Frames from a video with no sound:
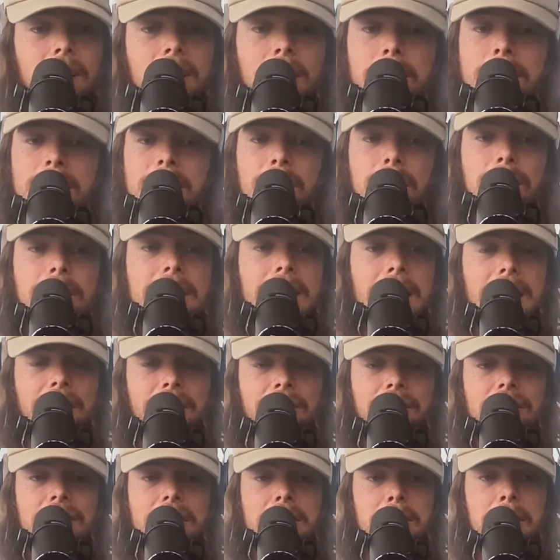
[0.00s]
comes to
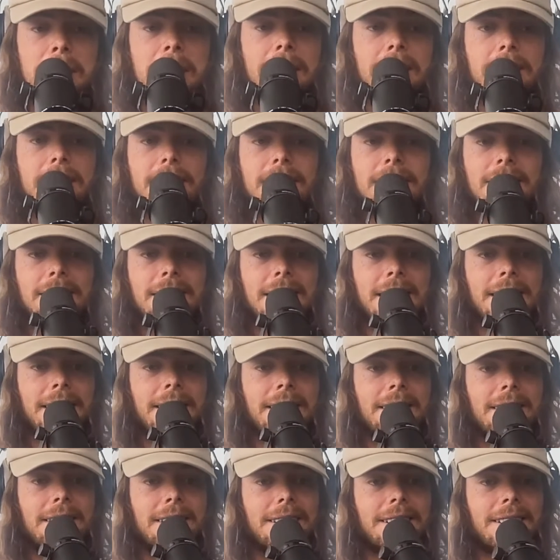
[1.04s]
attention span,
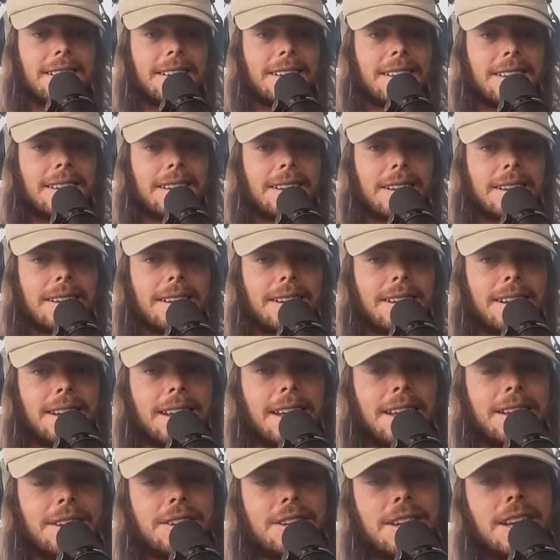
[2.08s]
like
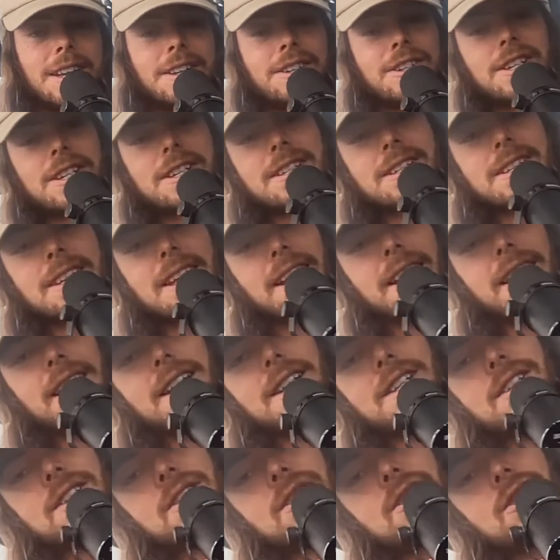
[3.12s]
it just like,
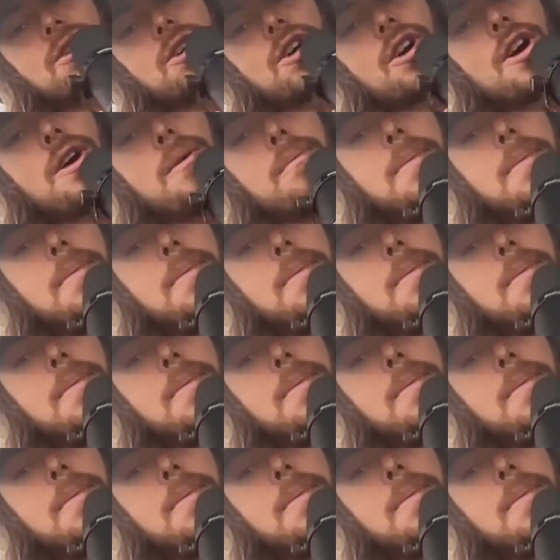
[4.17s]
it's so